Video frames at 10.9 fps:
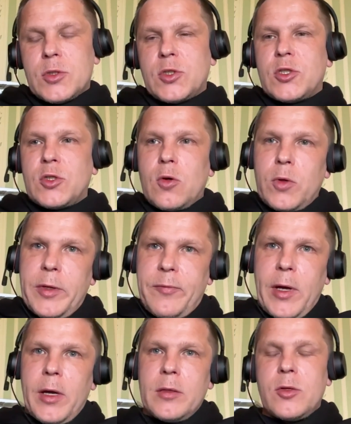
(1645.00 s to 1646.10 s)
So
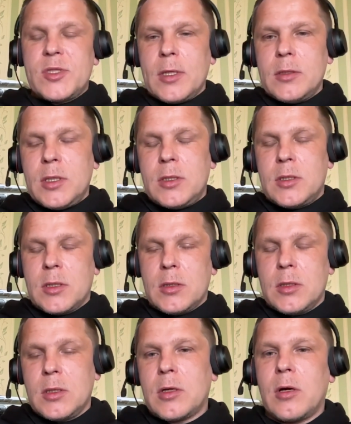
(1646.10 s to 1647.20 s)
if I understand it
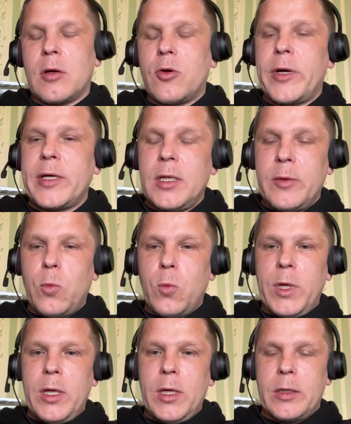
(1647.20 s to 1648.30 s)
correctly,
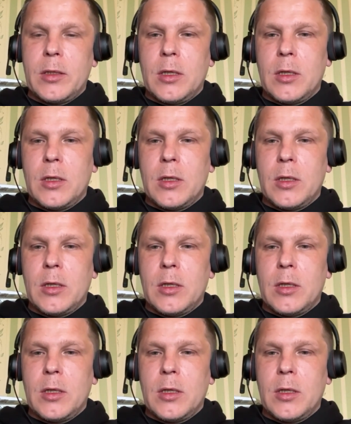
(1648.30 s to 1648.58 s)
we